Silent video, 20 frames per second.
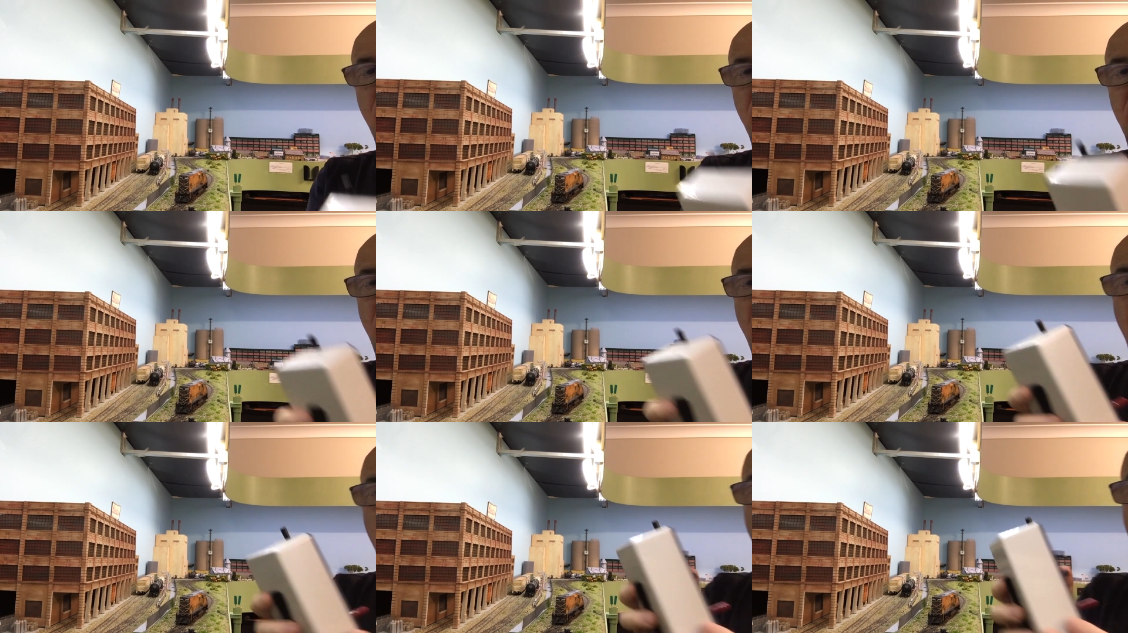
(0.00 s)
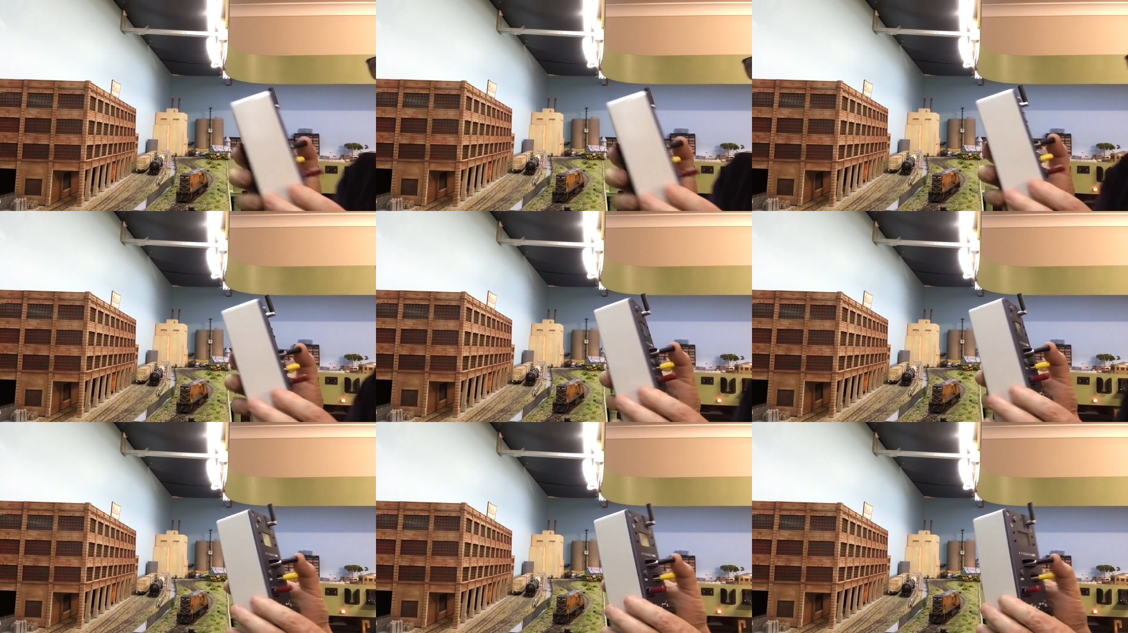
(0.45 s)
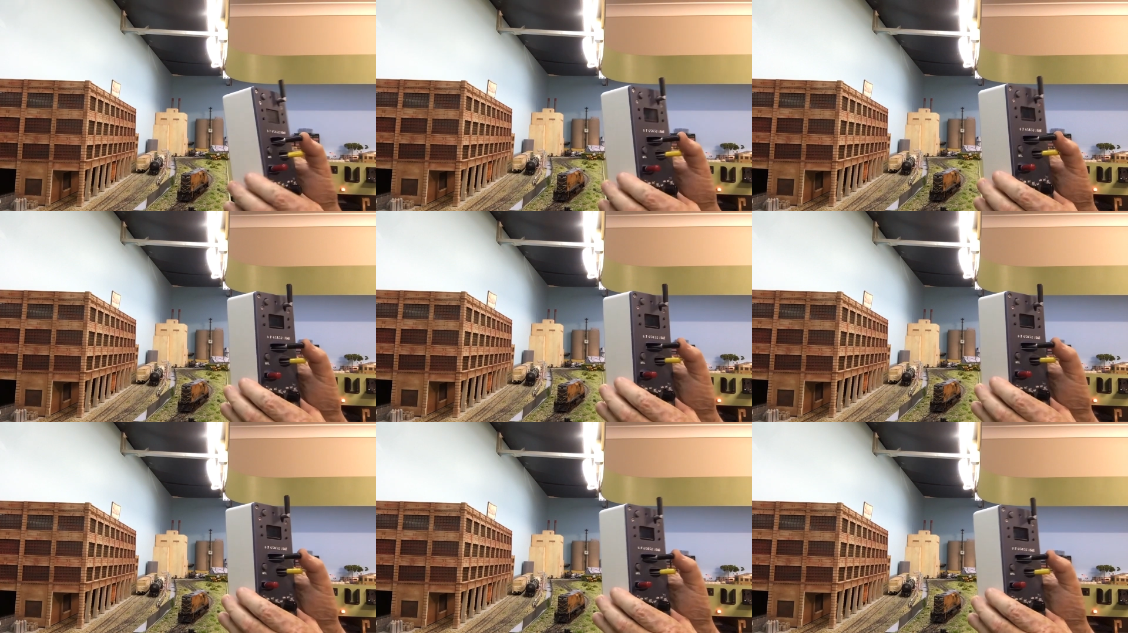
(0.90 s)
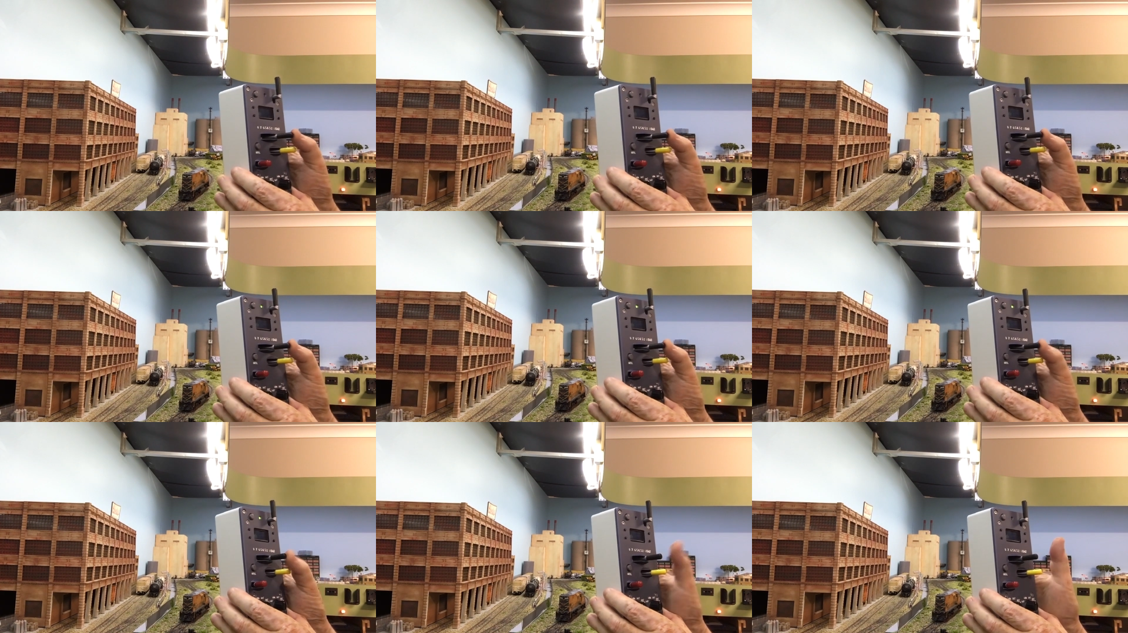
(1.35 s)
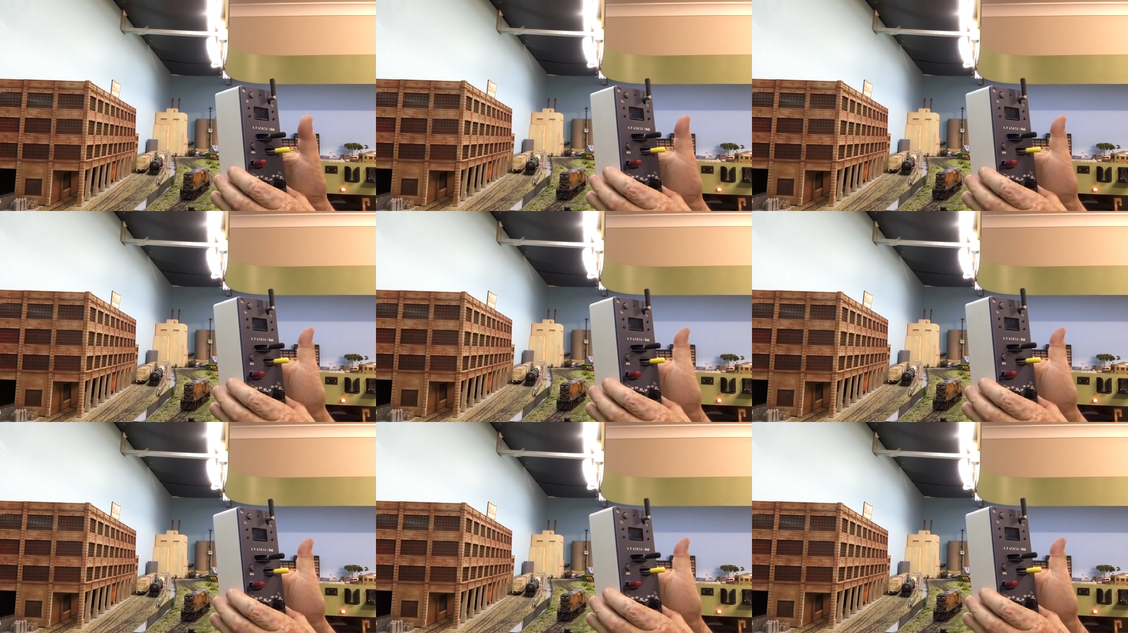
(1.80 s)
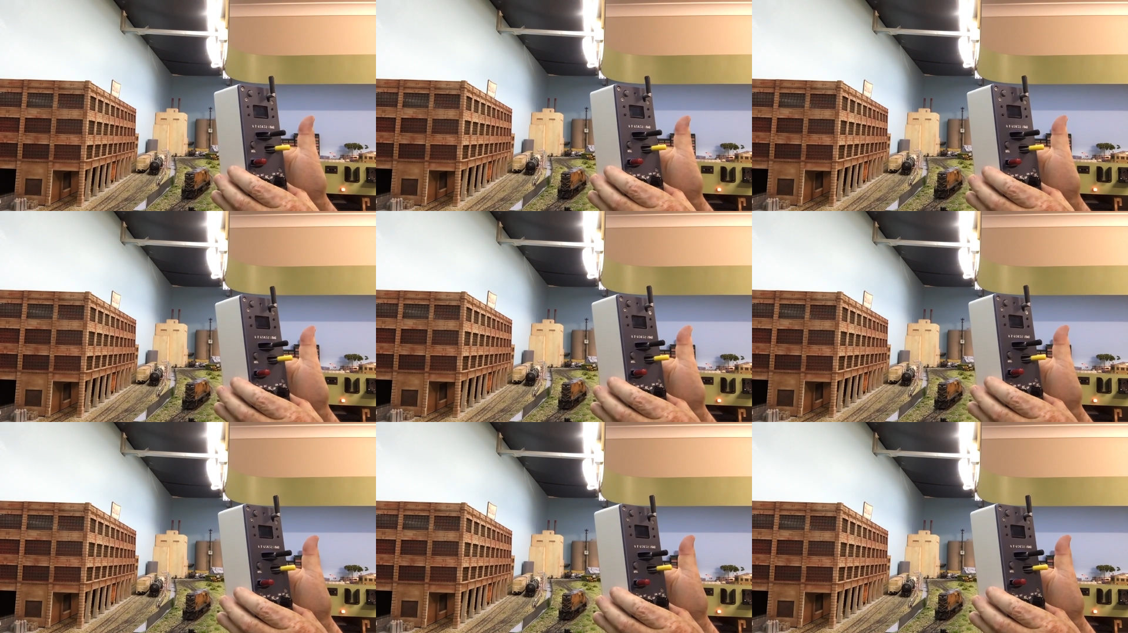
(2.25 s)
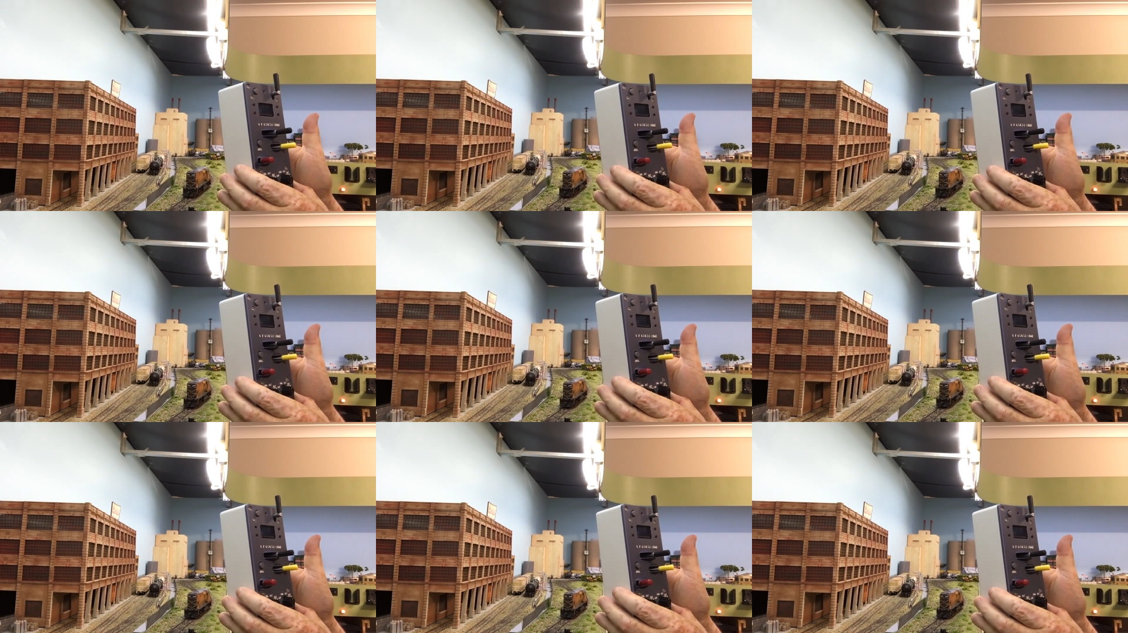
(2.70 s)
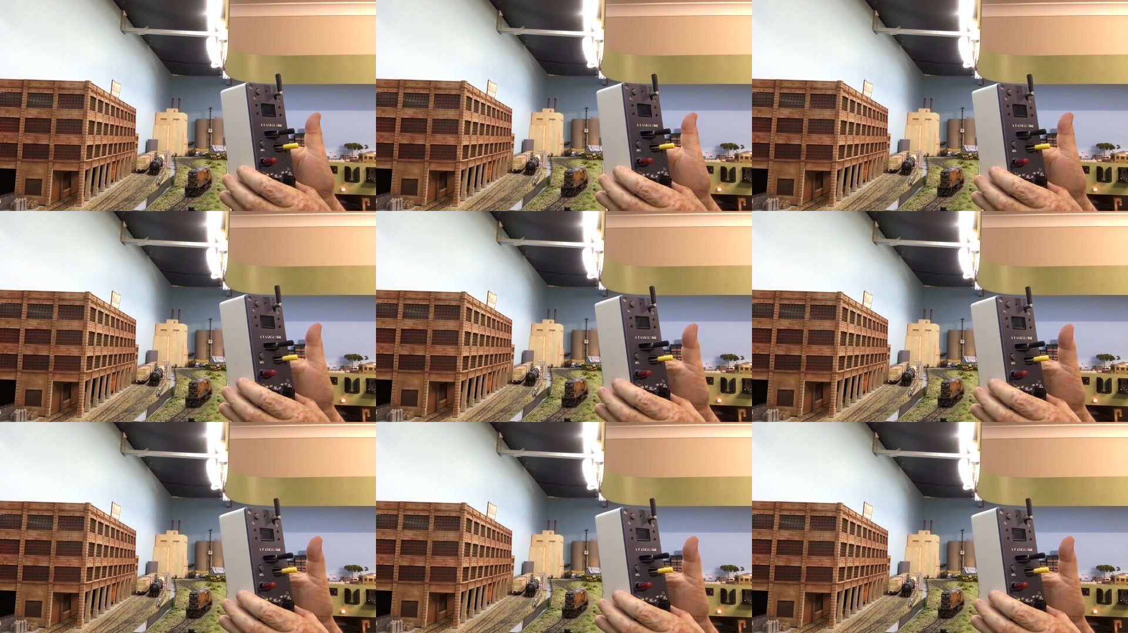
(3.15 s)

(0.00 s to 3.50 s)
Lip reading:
[unreadable: no face in view]